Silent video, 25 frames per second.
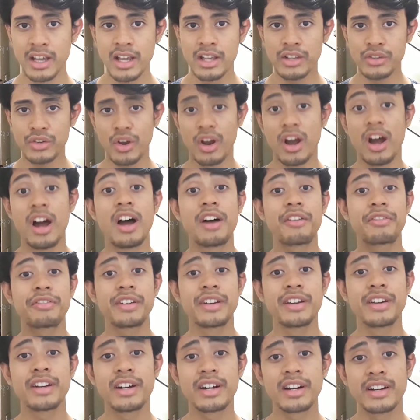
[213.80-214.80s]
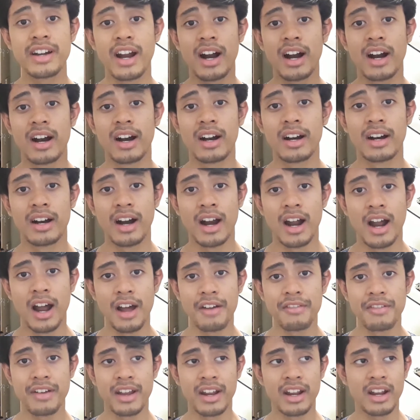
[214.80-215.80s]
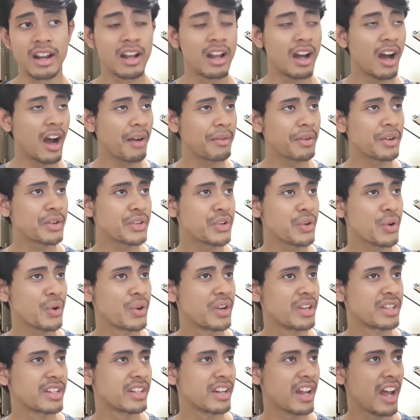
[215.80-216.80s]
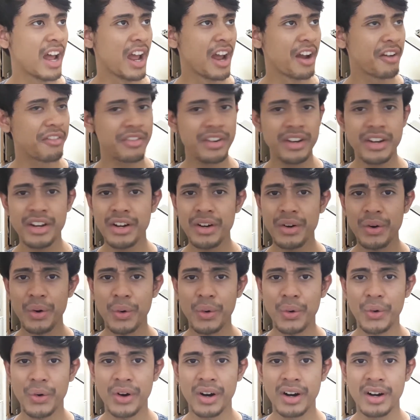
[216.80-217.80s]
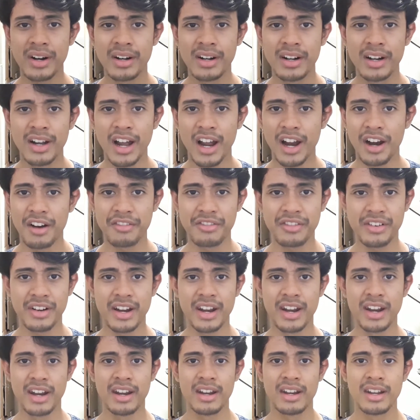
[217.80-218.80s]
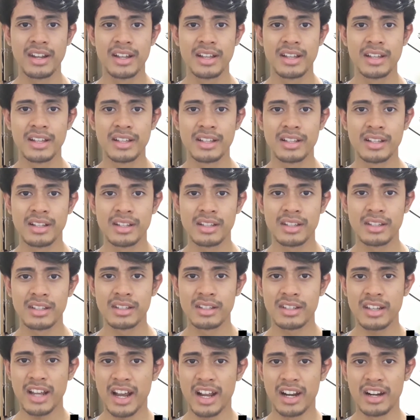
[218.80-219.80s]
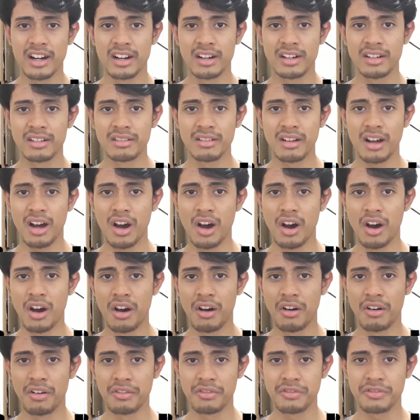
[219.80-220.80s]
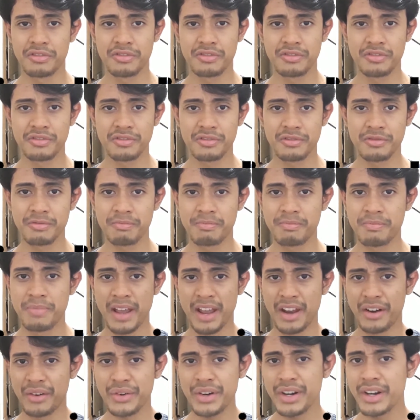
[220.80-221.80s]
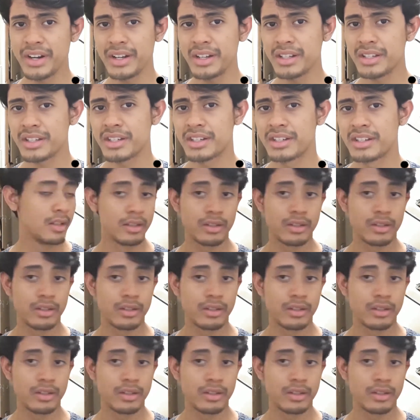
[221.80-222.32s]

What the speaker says: So every year they are having, I'm not sure, is it every year or every kind of period?